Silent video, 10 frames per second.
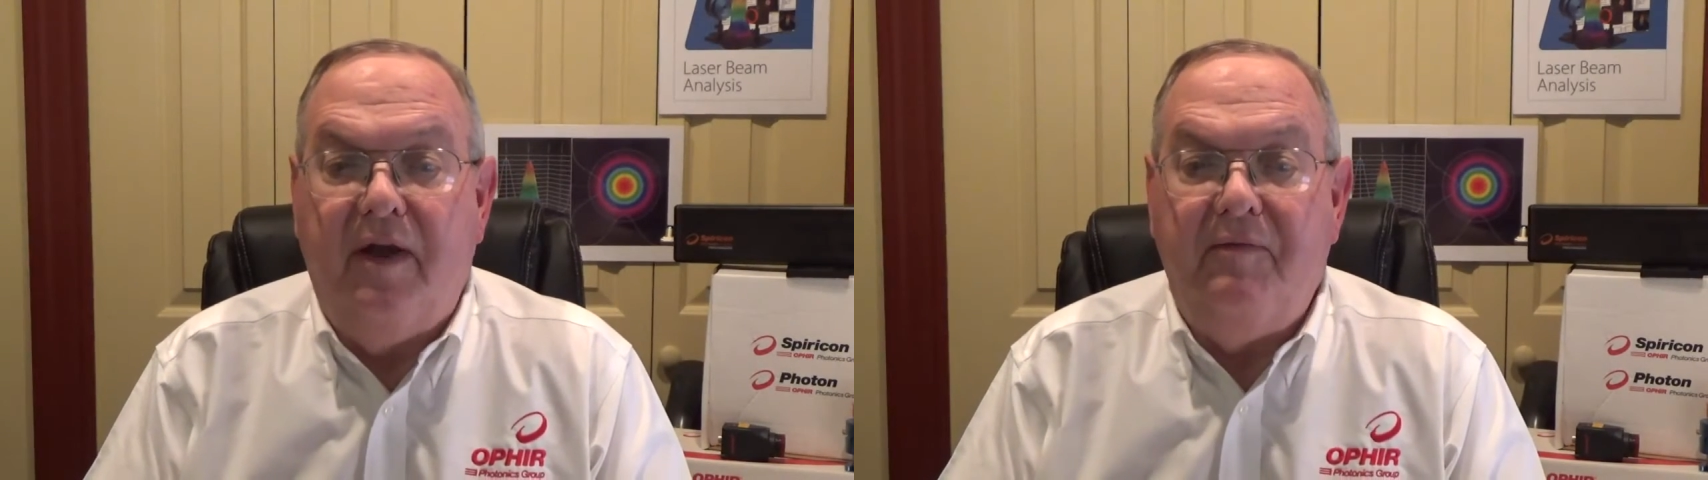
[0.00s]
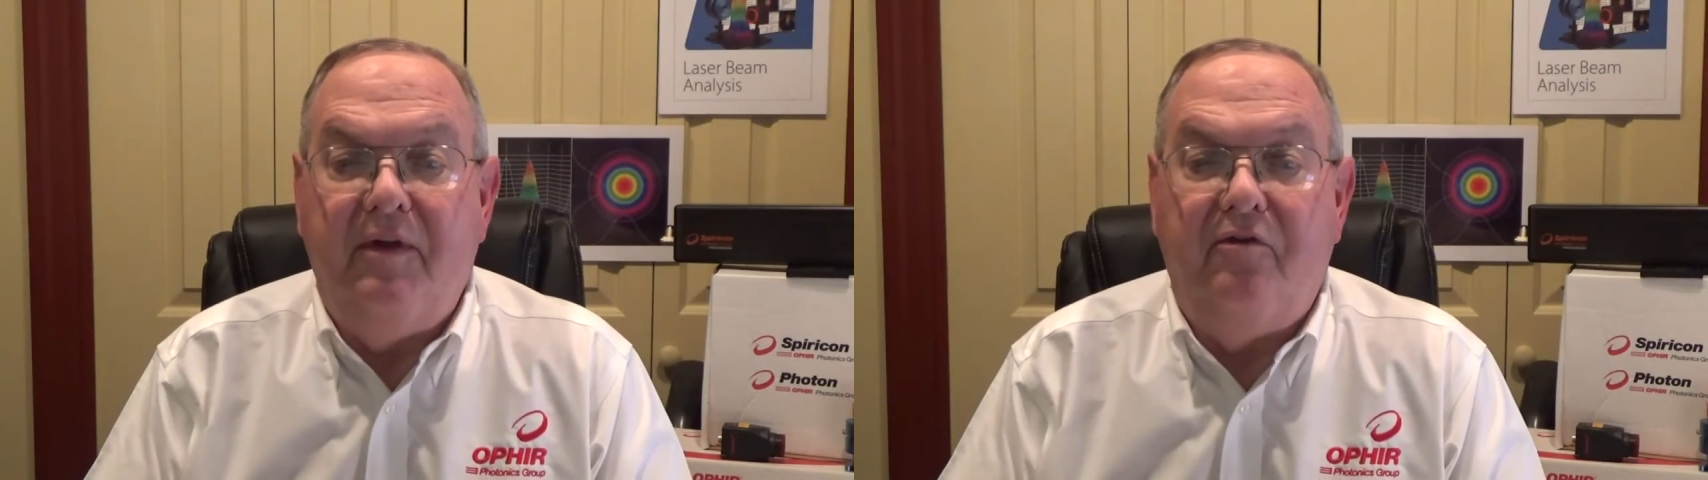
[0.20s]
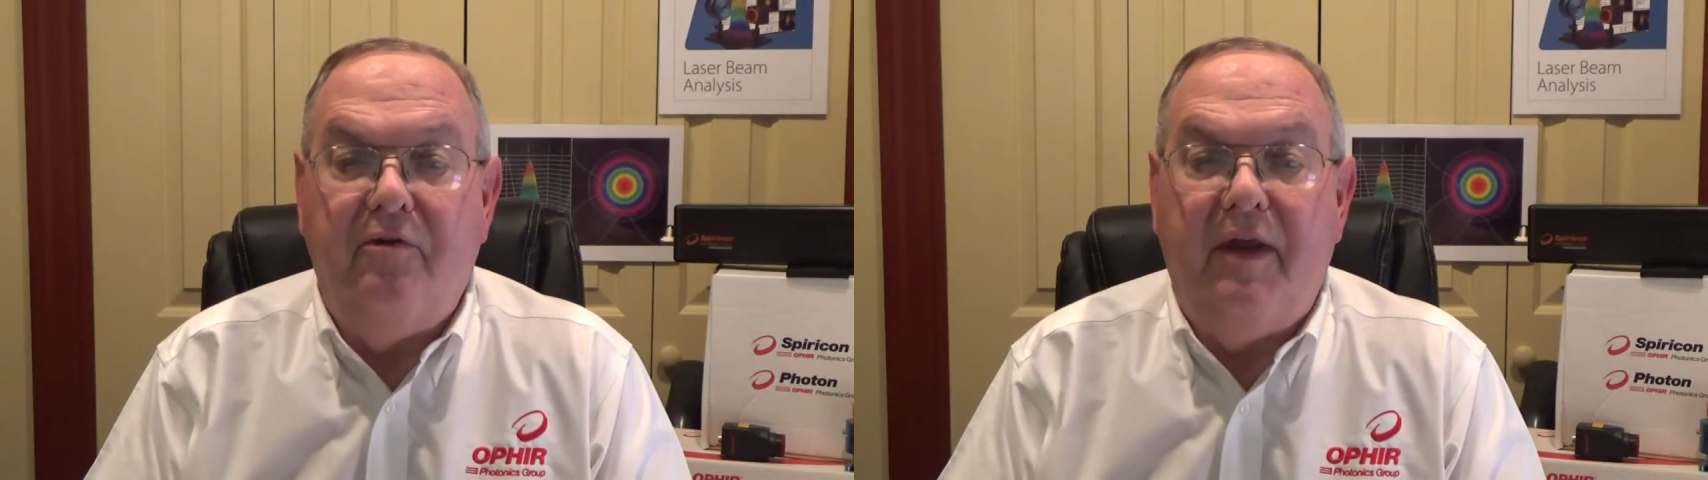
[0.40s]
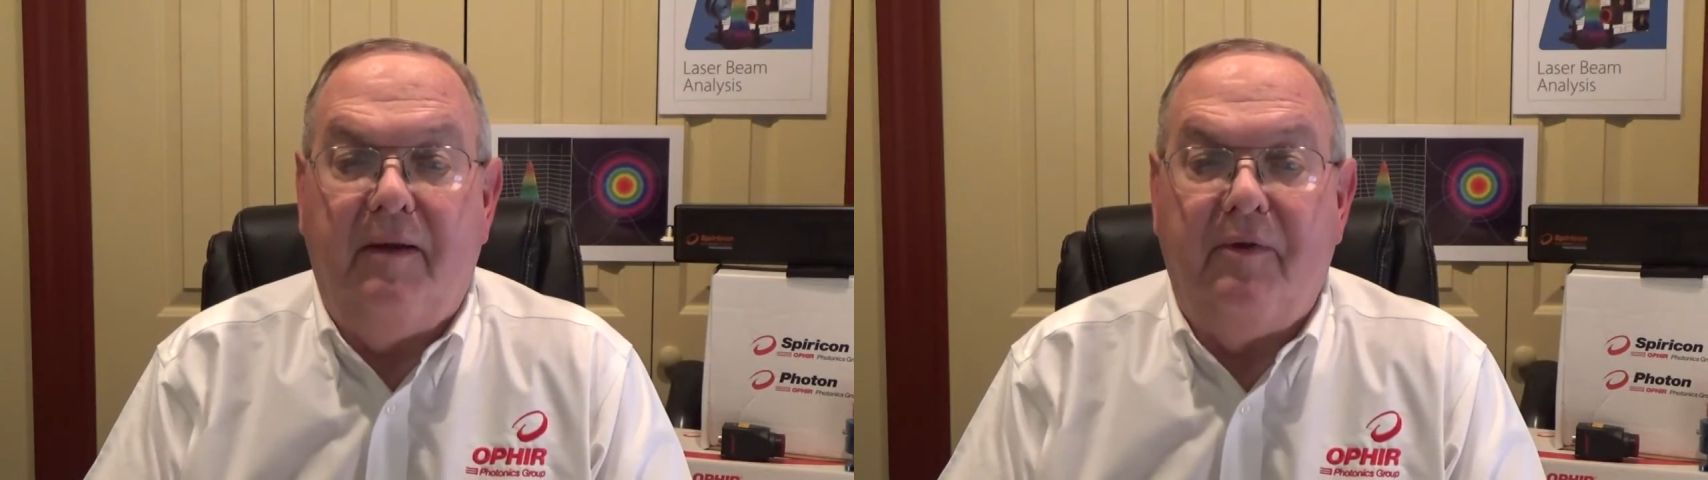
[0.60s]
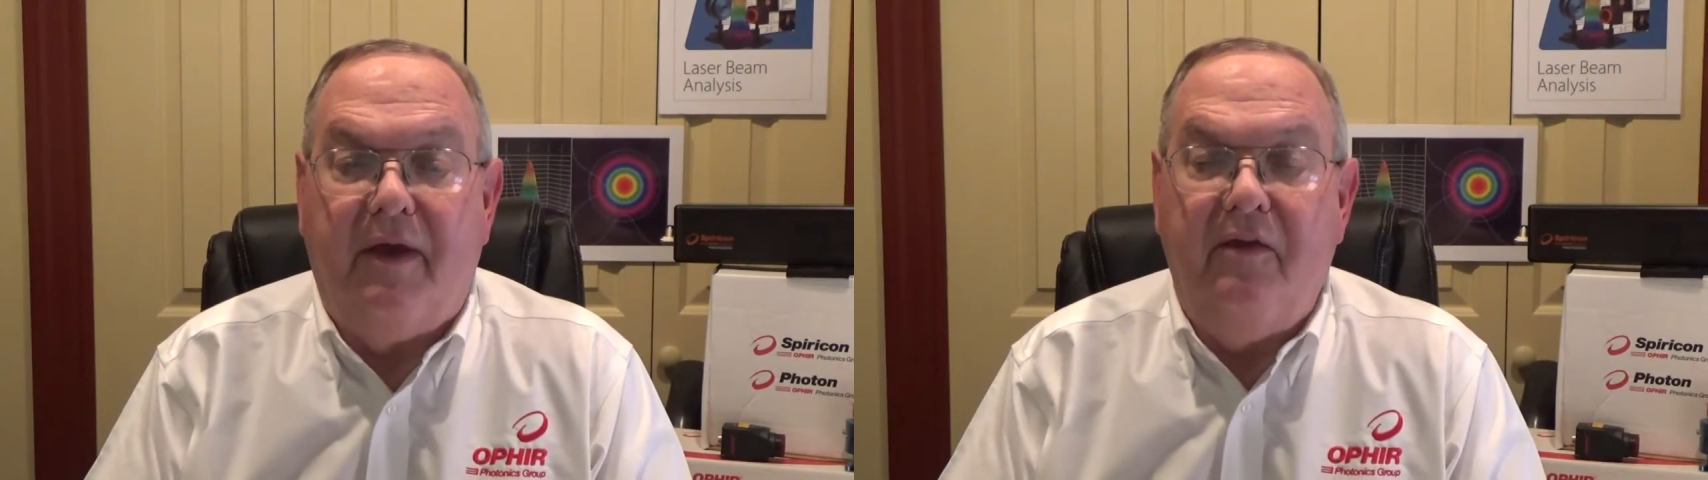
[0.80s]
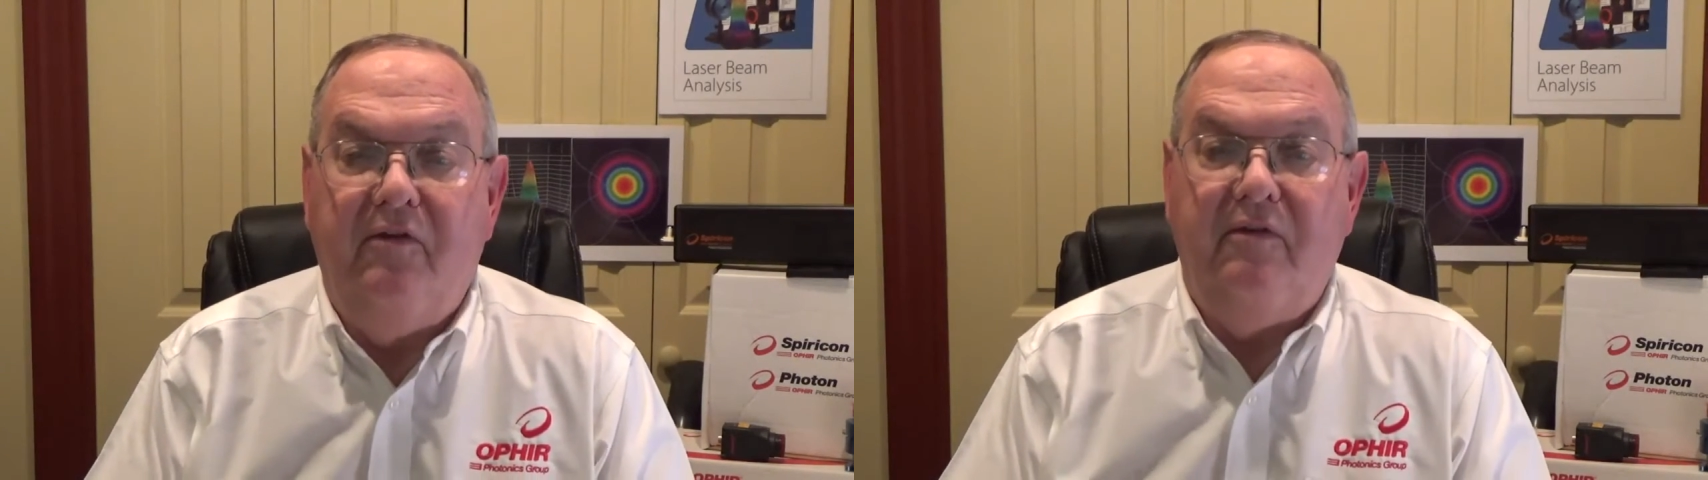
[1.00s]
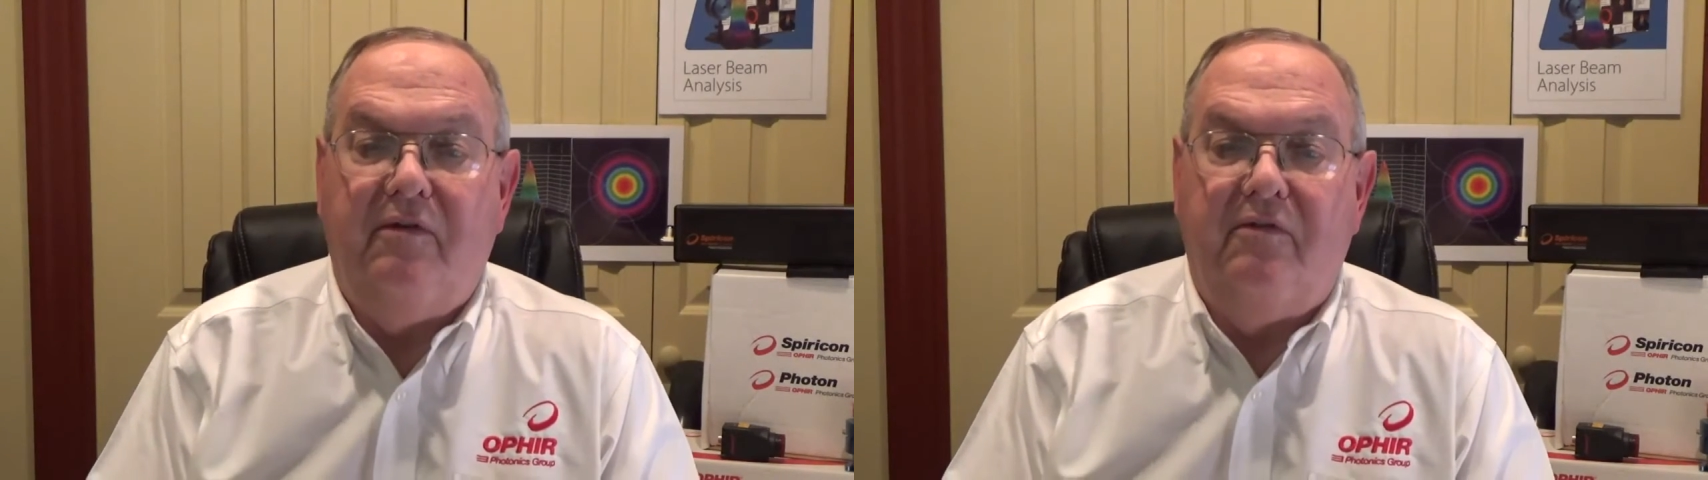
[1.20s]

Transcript: heavy-duty applications